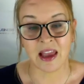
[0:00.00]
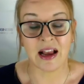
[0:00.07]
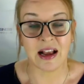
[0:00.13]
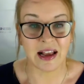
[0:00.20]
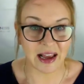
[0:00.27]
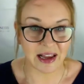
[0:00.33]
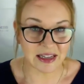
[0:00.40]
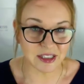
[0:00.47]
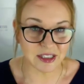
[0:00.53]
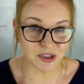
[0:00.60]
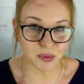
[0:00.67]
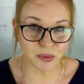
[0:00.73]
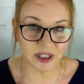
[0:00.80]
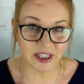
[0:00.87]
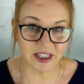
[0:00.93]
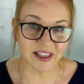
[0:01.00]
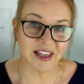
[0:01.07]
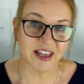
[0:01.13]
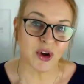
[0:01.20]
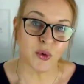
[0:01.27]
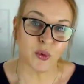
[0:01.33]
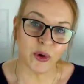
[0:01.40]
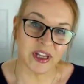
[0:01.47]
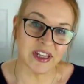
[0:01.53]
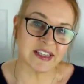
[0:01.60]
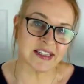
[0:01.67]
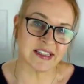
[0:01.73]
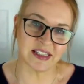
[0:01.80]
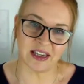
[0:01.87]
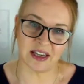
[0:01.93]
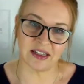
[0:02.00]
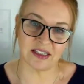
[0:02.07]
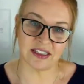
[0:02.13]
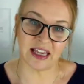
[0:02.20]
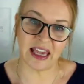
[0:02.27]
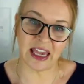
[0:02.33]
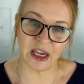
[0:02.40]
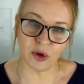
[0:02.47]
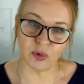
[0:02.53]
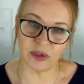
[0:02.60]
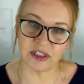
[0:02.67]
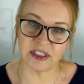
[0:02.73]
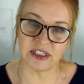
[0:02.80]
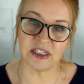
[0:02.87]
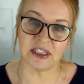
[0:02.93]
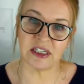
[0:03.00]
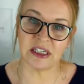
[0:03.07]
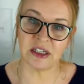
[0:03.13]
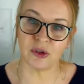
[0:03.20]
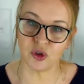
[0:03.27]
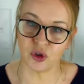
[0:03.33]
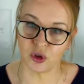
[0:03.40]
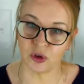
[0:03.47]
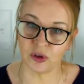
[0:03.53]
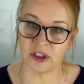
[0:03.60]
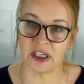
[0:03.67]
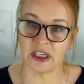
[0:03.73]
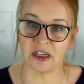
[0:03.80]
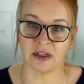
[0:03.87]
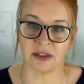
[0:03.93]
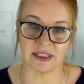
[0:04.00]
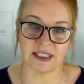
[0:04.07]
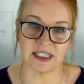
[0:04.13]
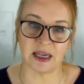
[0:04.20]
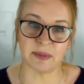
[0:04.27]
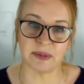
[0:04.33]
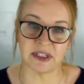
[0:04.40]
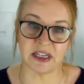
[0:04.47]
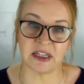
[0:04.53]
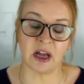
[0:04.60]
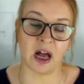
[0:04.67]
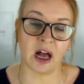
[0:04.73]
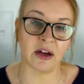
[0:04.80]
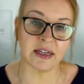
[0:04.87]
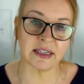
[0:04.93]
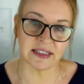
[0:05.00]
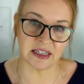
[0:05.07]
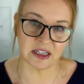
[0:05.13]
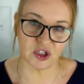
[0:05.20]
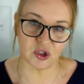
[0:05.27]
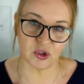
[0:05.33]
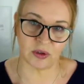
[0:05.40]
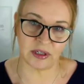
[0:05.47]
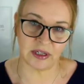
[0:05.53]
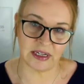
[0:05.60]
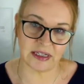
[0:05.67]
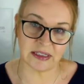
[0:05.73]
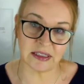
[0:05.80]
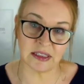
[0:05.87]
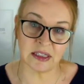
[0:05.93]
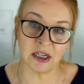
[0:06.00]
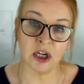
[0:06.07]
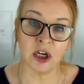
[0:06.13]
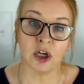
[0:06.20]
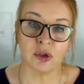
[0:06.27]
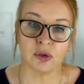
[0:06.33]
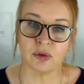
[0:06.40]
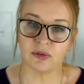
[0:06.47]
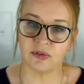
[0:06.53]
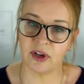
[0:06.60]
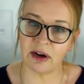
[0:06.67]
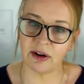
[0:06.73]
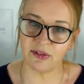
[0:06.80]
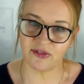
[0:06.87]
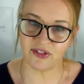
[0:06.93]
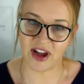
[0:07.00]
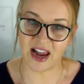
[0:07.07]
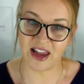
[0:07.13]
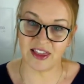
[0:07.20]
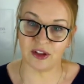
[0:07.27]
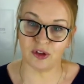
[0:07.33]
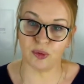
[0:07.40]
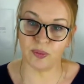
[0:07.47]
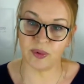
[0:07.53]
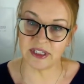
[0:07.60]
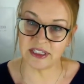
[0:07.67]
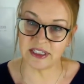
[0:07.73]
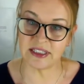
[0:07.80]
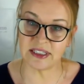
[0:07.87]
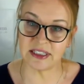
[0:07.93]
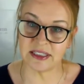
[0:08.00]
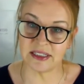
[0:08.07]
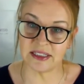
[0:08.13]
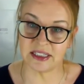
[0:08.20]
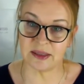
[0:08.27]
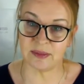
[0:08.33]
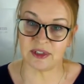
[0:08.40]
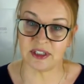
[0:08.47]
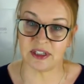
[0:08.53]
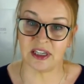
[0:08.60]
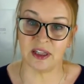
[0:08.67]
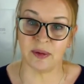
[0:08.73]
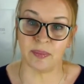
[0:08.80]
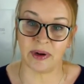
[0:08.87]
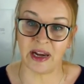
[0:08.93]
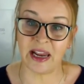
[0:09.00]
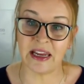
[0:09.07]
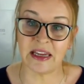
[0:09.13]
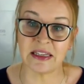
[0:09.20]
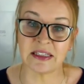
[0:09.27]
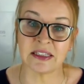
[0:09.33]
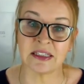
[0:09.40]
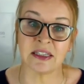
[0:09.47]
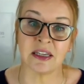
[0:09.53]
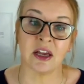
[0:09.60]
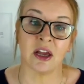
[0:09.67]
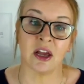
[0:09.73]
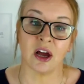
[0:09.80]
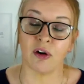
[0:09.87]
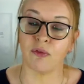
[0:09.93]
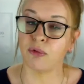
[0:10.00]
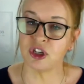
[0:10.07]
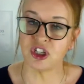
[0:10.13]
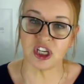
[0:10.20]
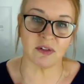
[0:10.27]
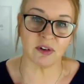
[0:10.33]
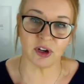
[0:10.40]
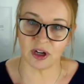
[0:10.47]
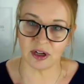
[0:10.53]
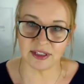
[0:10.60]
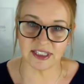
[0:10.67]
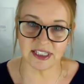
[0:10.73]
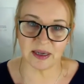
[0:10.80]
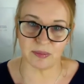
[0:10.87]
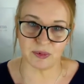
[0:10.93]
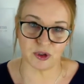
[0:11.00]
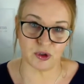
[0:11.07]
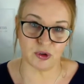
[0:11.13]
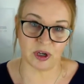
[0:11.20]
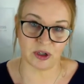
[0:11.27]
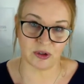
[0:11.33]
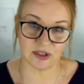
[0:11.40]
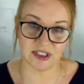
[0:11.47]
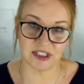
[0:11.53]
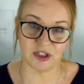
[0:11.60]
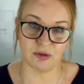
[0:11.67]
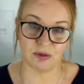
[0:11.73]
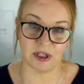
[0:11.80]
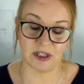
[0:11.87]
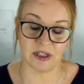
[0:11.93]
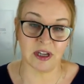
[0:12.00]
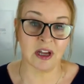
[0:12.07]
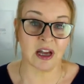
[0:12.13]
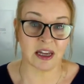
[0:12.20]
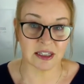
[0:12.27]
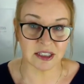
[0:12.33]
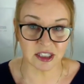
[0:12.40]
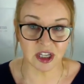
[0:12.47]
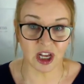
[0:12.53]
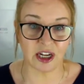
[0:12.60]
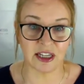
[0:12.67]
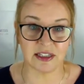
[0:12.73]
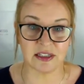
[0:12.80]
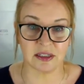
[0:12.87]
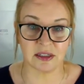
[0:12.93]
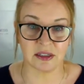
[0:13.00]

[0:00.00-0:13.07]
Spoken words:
Last week, we discussed equity in turnkey concepts and how essential it is to verify that the business systems in place of whichever concept you are considering are solid,